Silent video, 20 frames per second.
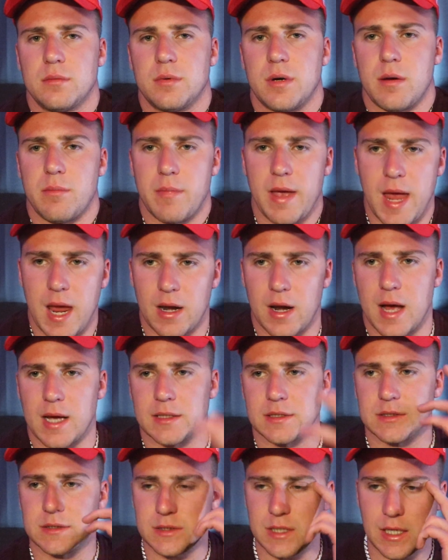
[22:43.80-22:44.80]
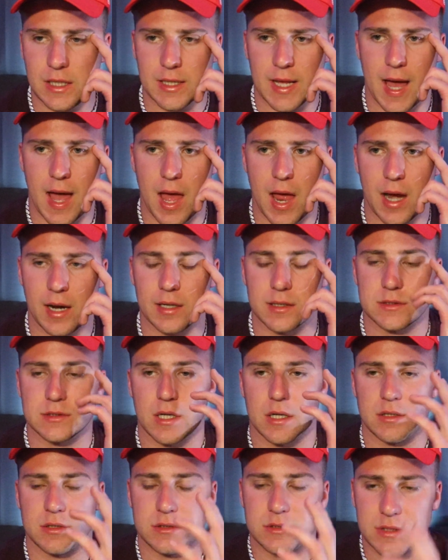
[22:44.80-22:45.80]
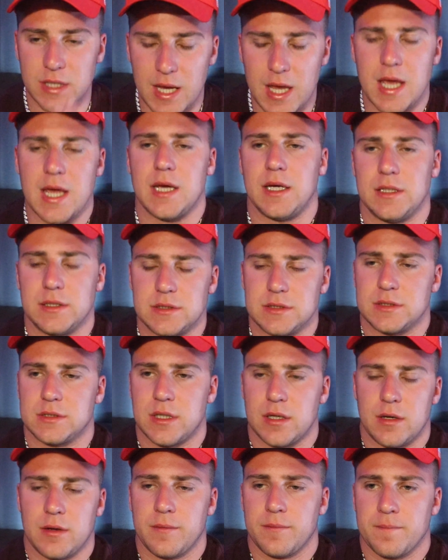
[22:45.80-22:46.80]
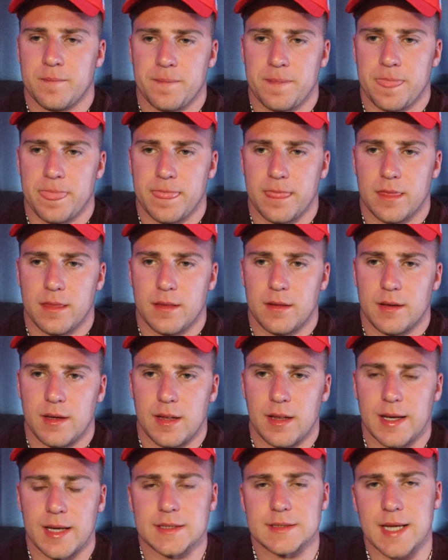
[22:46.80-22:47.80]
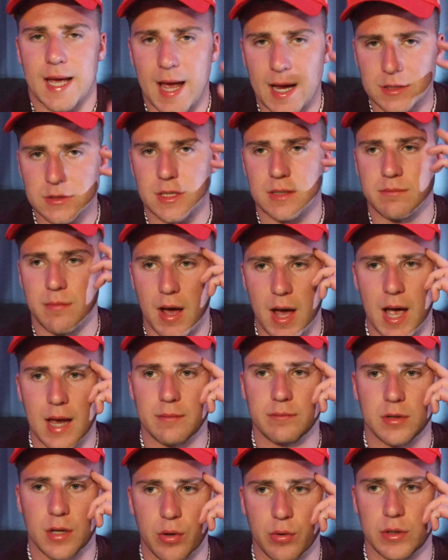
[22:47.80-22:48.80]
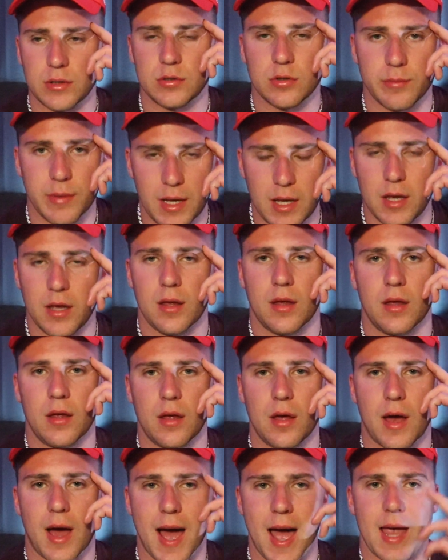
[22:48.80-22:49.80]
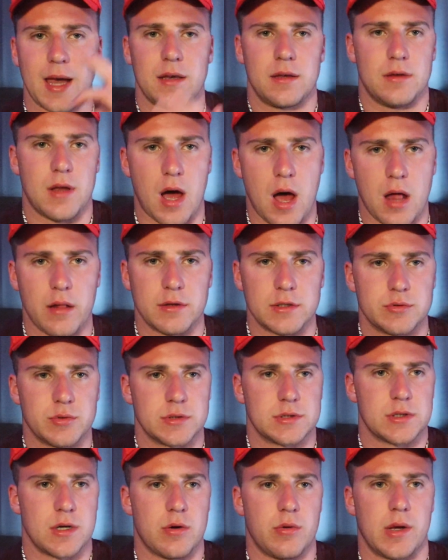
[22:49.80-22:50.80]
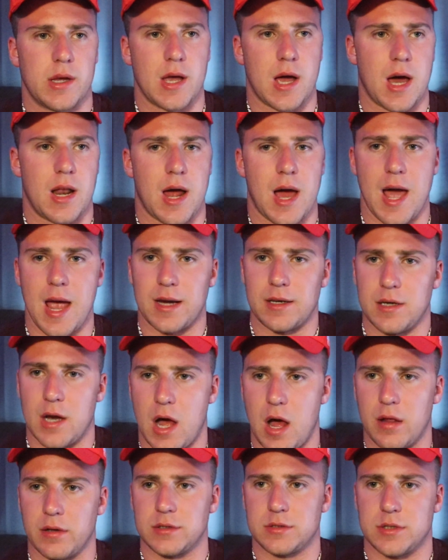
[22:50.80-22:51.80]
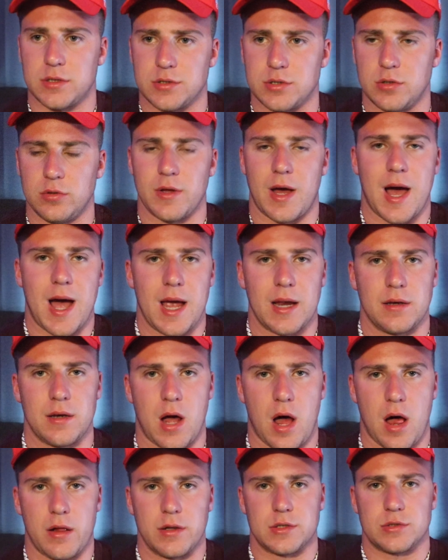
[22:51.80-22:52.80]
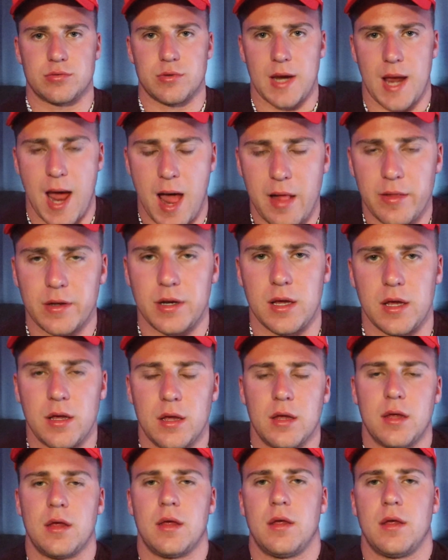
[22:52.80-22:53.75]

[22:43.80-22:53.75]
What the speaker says: But man, I see that and it's like, geez. Like, it's actually mind-blowing to me. I acknowledge what's going on. I acknowledge the truth. I acknowledge reality.